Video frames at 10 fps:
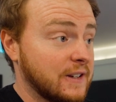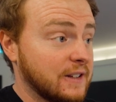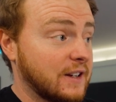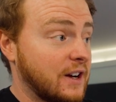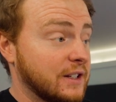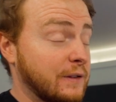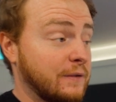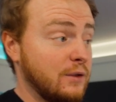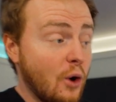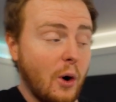to kind
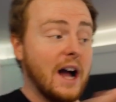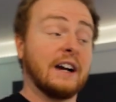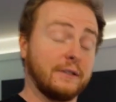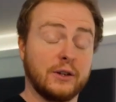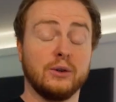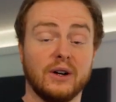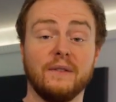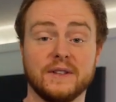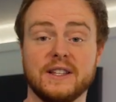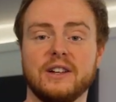of not have two
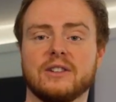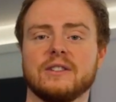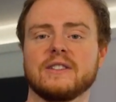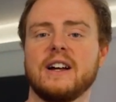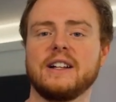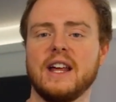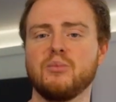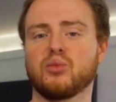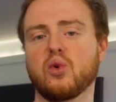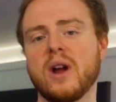conversations and
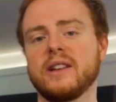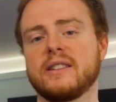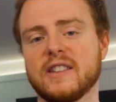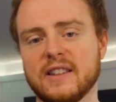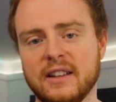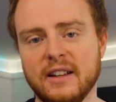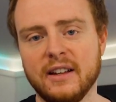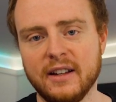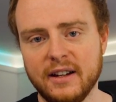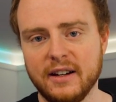embrace
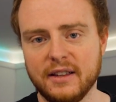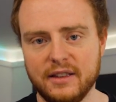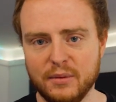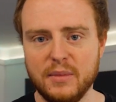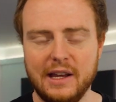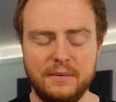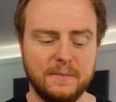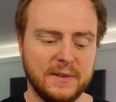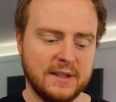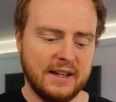the
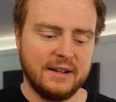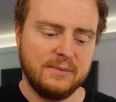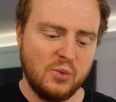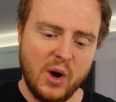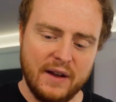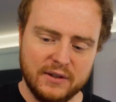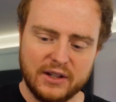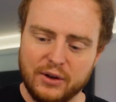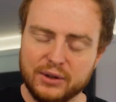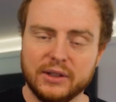memes and whatever's
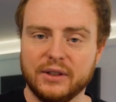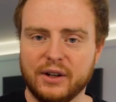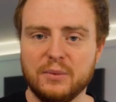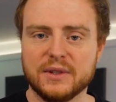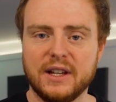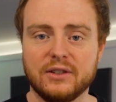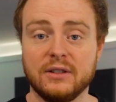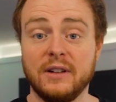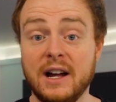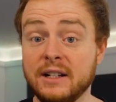going on in the comment
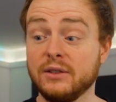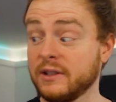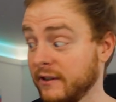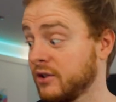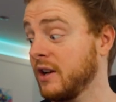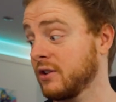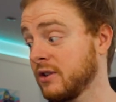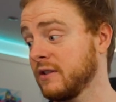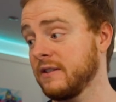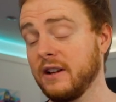section and
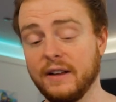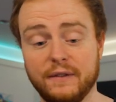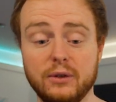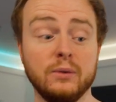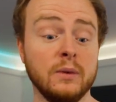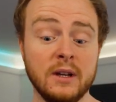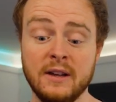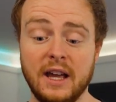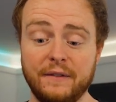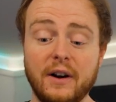suggestions. Like
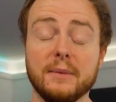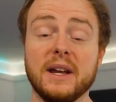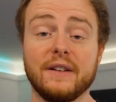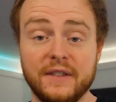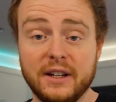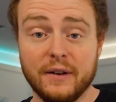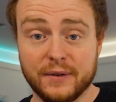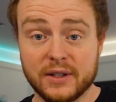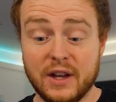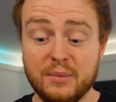if I make a video,
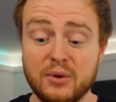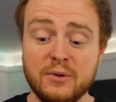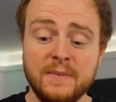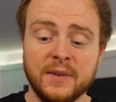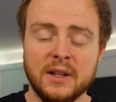for example,